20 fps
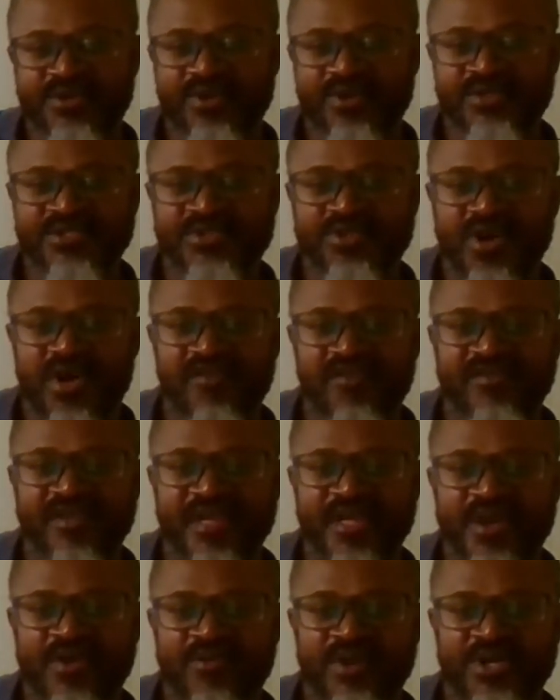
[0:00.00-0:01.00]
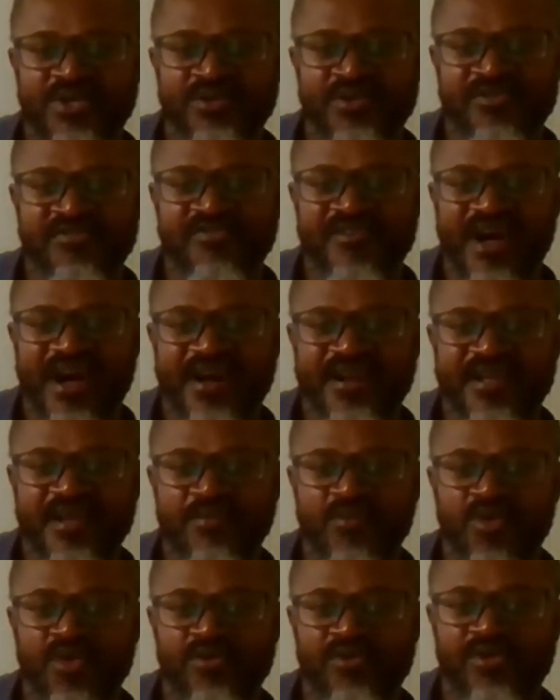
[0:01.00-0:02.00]
on solving equation
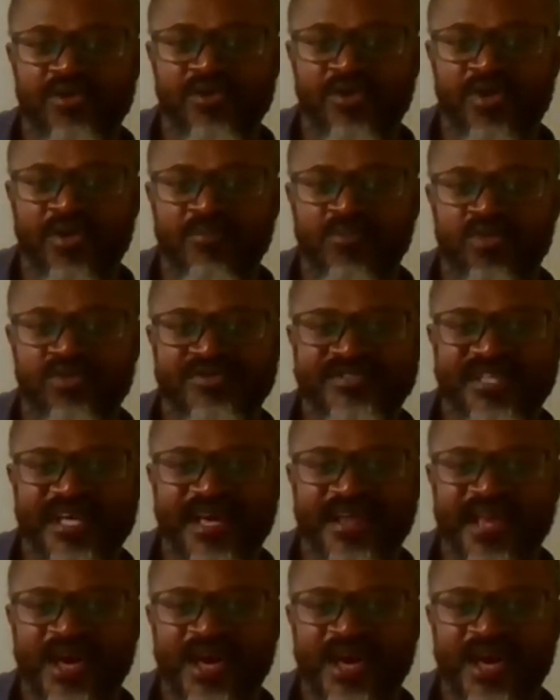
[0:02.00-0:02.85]
variable on both sides.